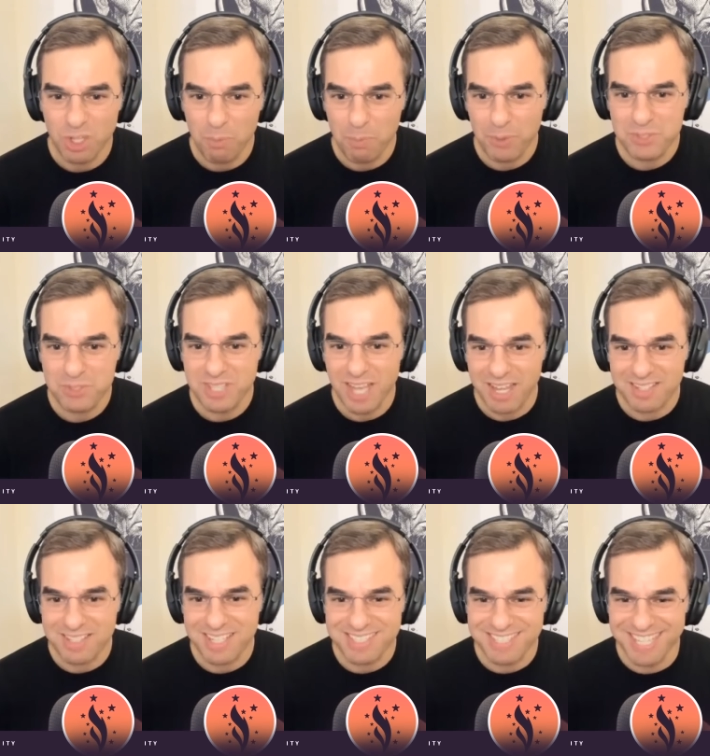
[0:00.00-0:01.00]
don't both sides.
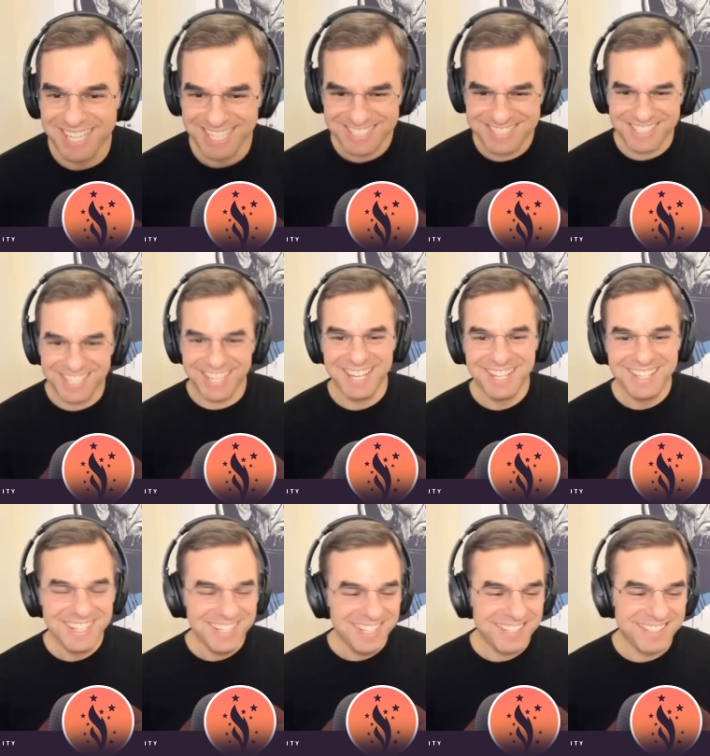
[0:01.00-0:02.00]
This
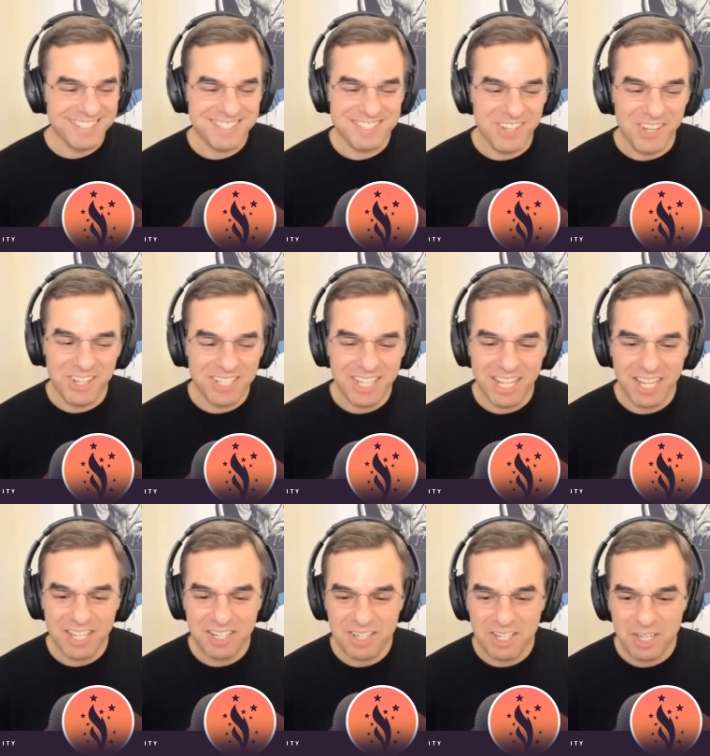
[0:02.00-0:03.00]
is all
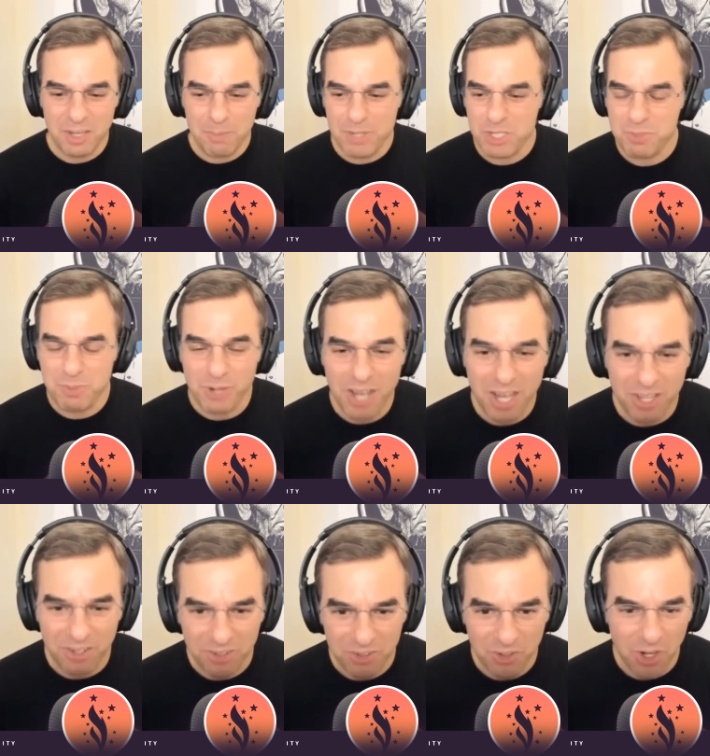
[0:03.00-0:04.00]
on Mitch
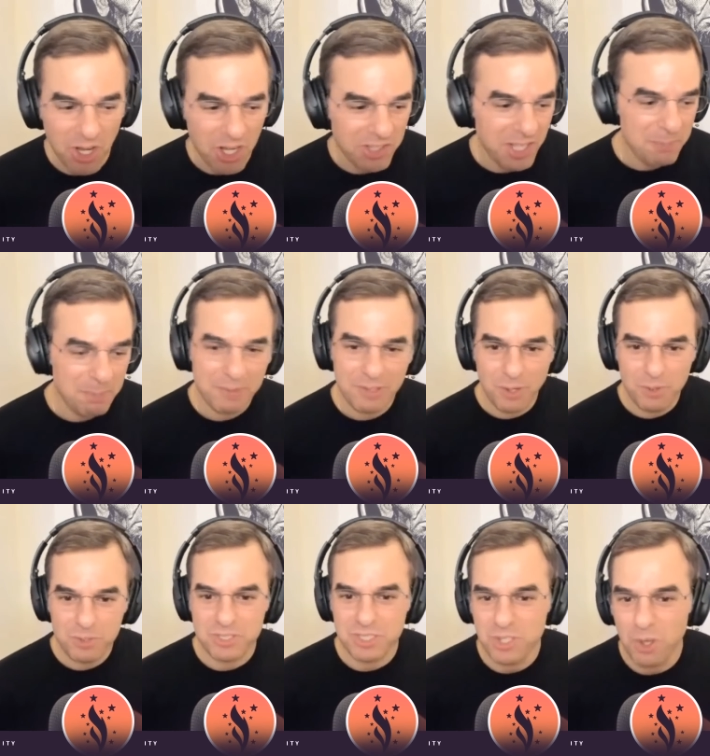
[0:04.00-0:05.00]
McConnell or all on
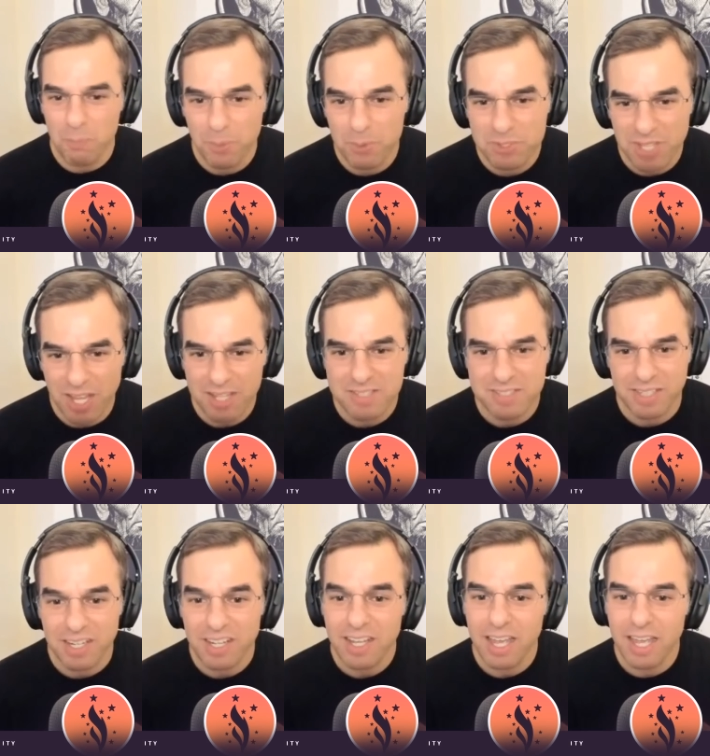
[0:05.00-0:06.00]
Pelosi. Don't both sides it.
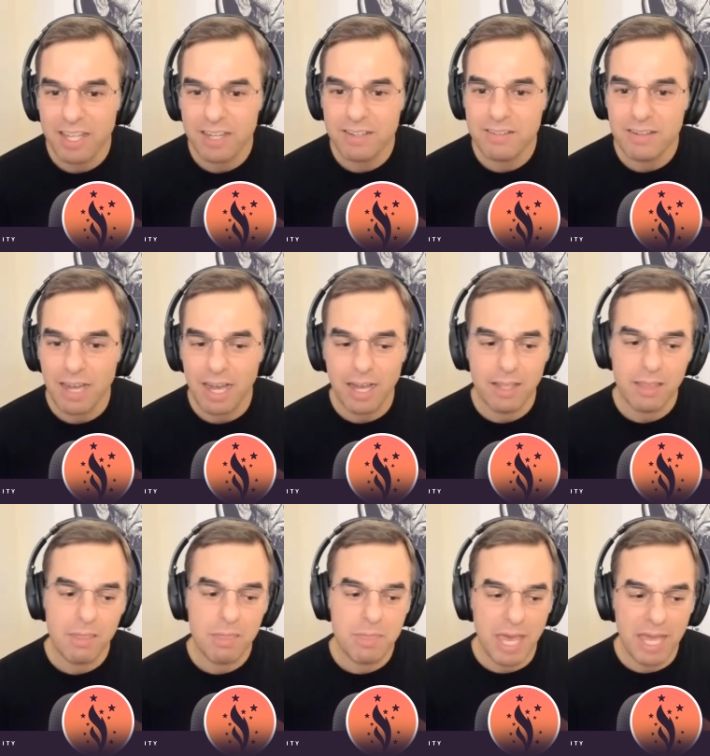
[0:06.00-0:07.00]
And
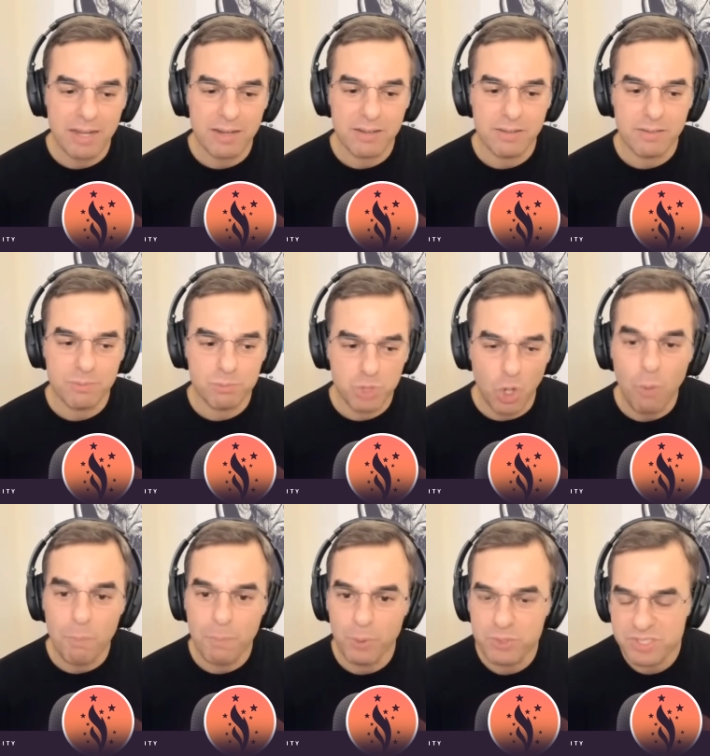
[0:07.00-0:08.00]
that
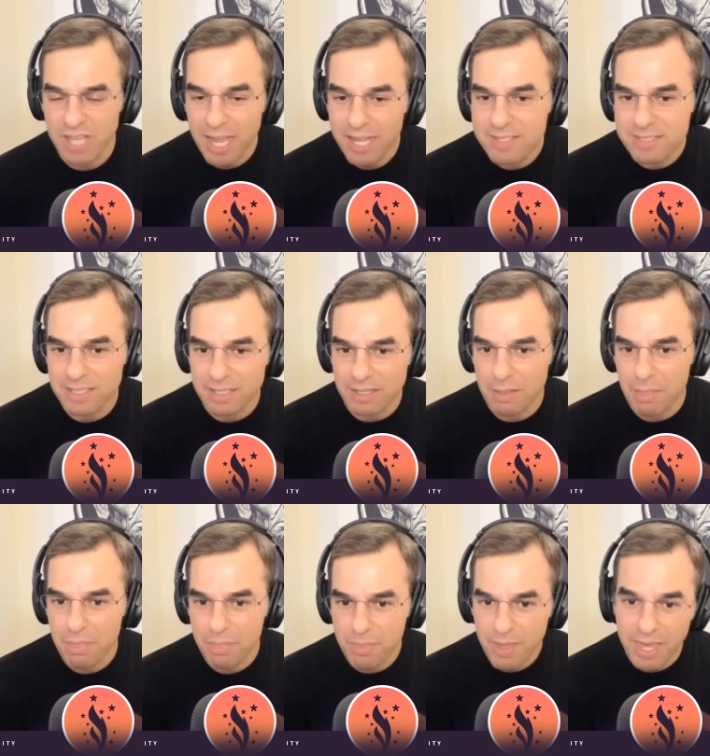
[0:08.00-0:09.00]
"don't both sides it"
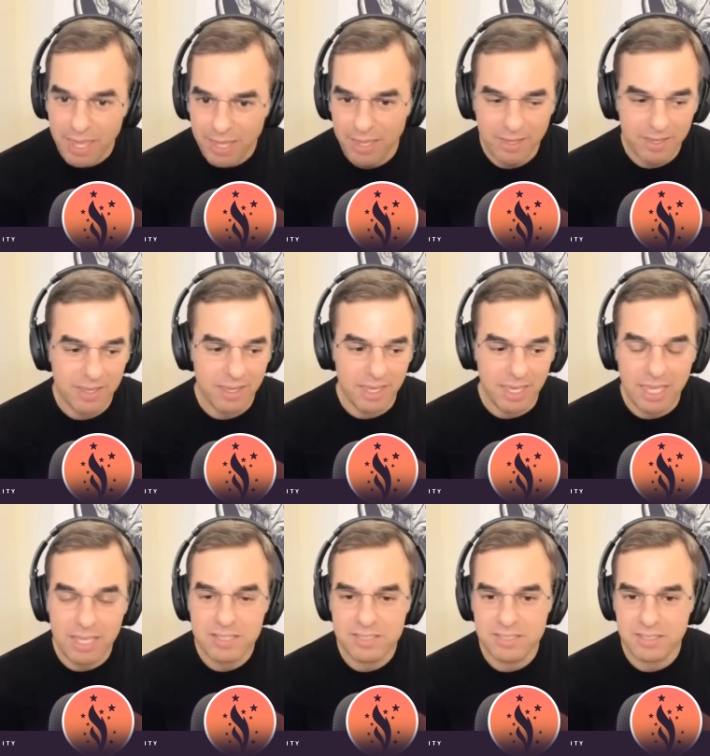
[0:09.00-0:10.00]
thing
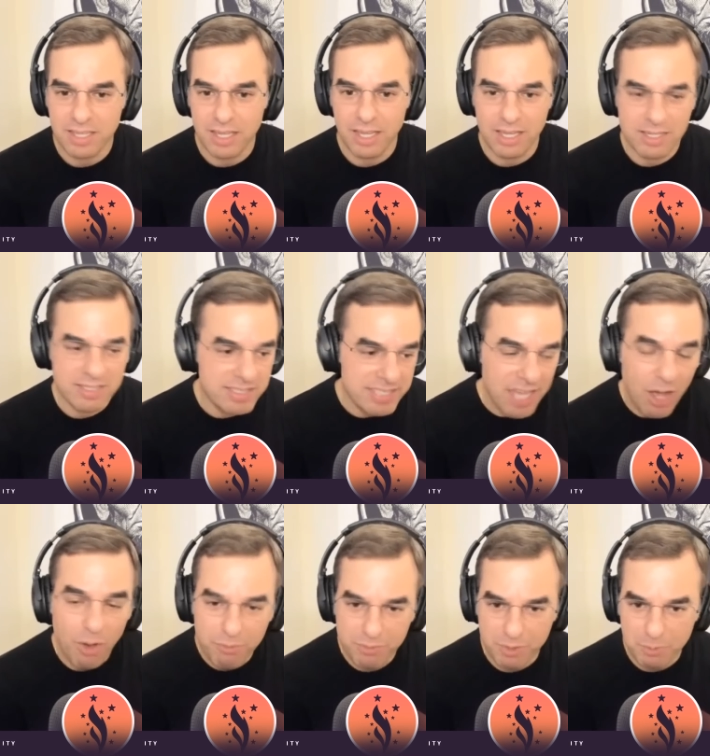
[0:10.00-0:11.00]
is
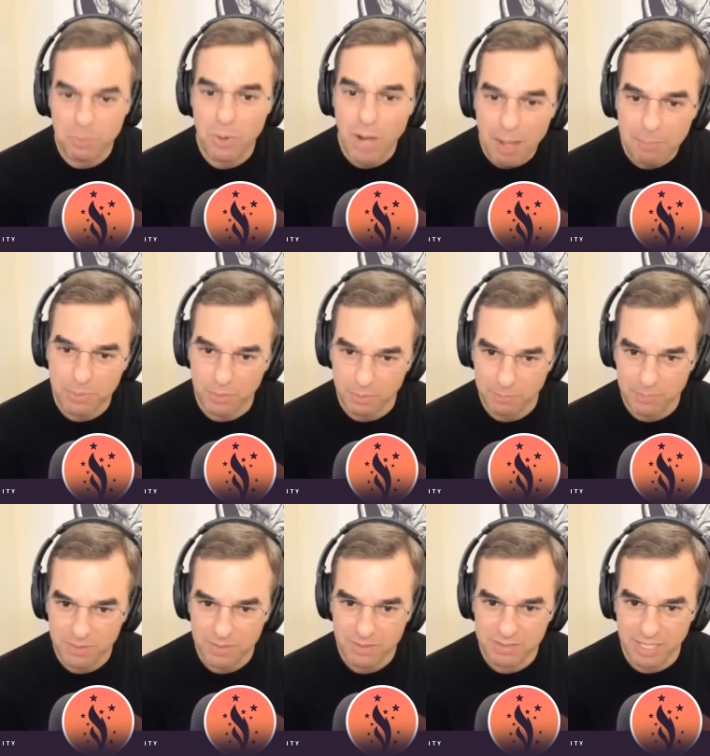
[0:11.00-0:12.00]
itself the problem.
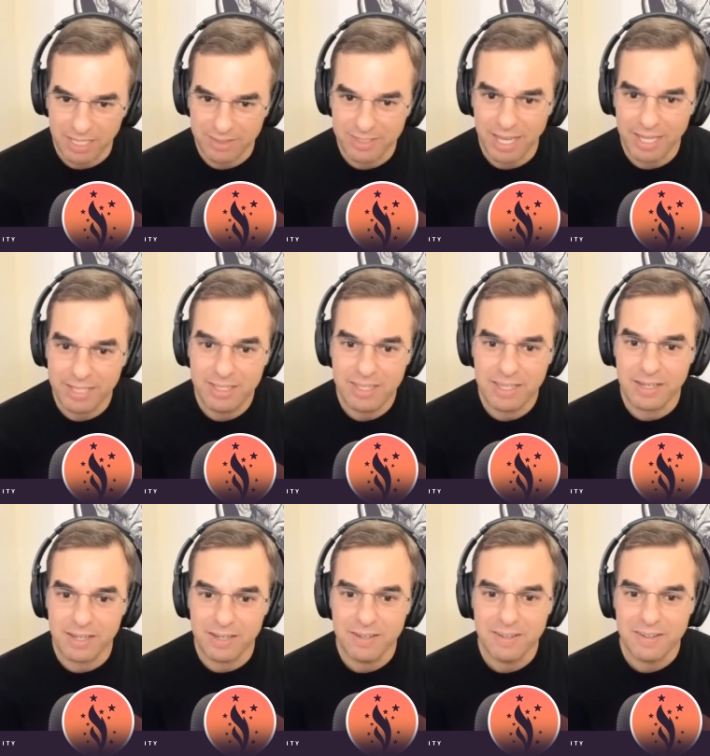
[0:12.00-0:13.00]
Like the
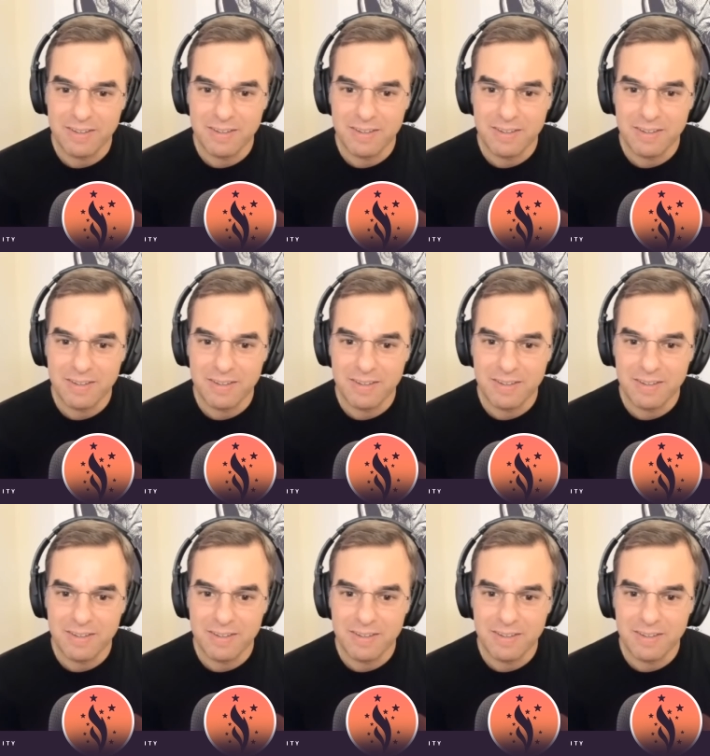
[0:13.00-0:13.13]
idea